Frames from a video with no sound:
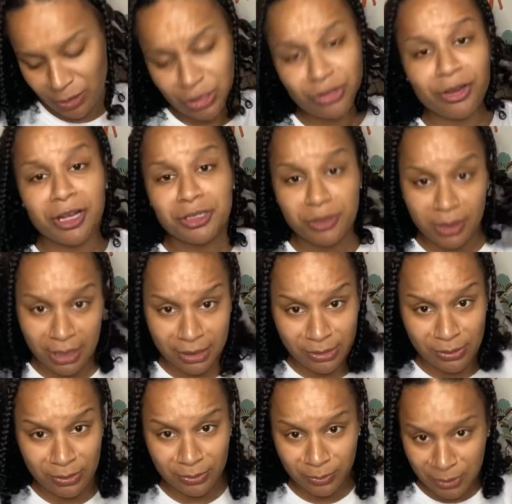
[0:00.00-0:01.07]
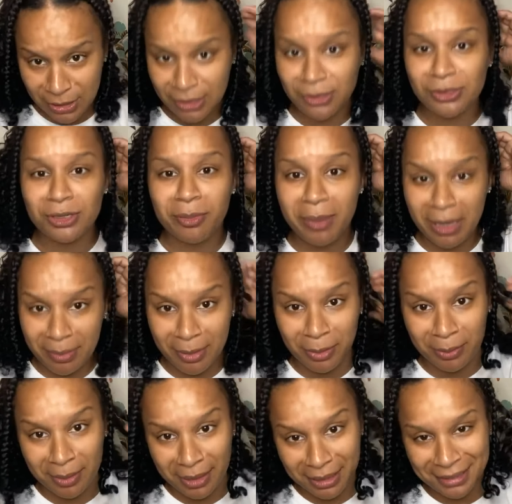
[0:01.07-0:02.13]
graduated high school, once I started making my own
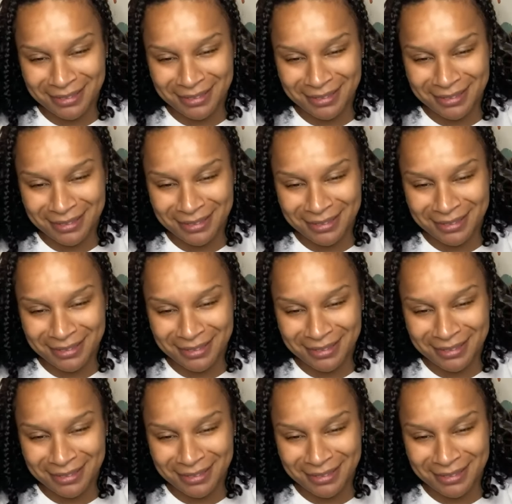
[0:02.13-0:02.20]
money,